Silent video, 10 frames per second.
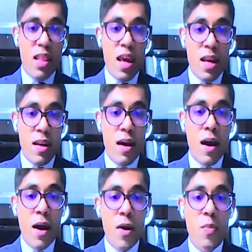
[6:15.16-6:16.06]
then
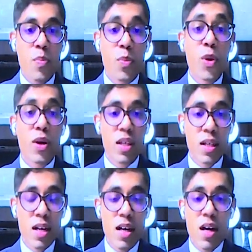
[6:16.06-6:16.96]

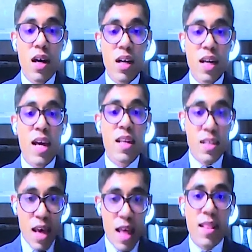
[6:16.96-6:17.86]
book a
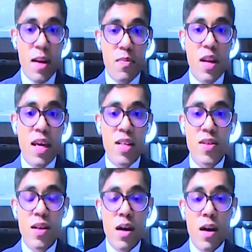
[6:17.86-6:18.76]
night at that
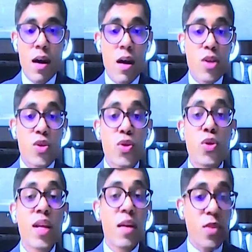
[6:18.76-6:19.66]
place.
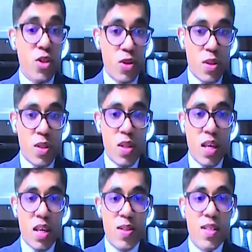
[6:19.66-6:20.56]
School admissions
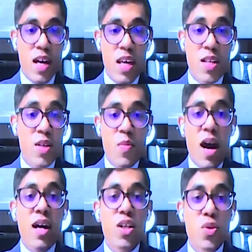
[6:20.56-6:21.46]
is a
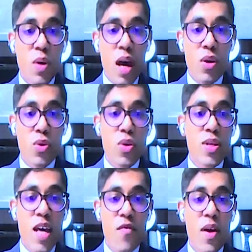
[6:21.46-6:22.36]
market where you
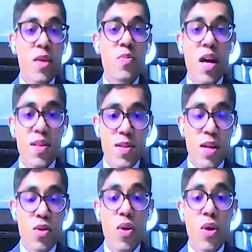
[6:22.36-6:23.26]
don't have any
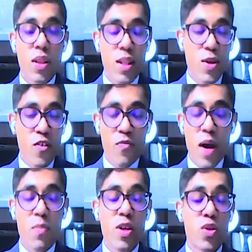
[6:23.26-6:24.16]
prices at all. Think
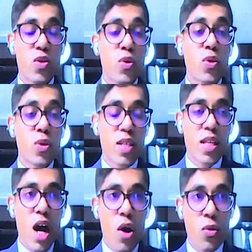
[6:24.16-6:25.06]
of public schools
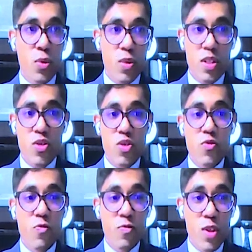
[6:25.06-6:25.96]
and how
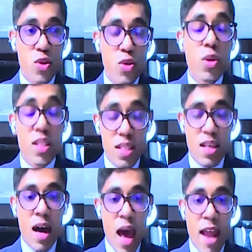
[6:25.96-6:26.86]

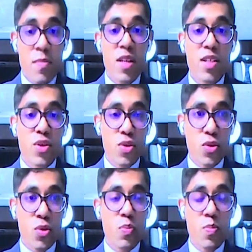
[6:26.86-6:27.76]
students are admitted
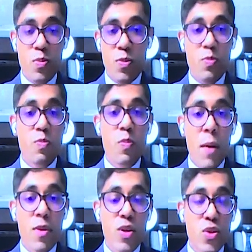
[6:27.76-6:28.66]
to
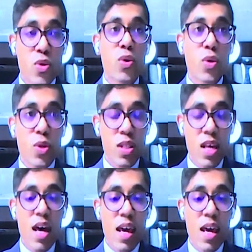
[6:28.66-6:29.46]
public schools